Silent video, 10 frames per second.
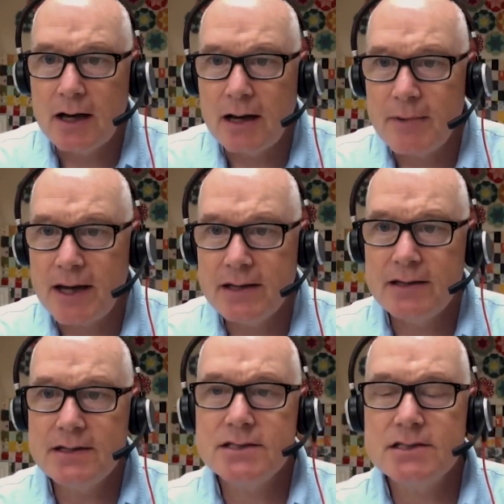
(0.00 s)
Um, and
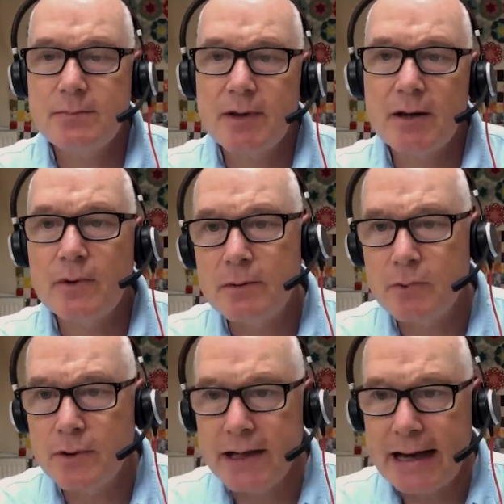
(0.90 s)
this is something I want
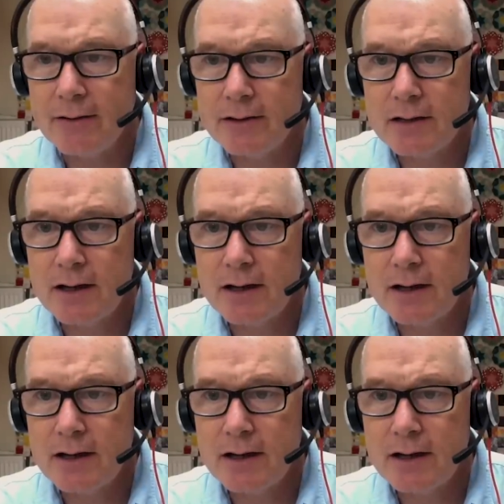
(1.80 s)
to point out.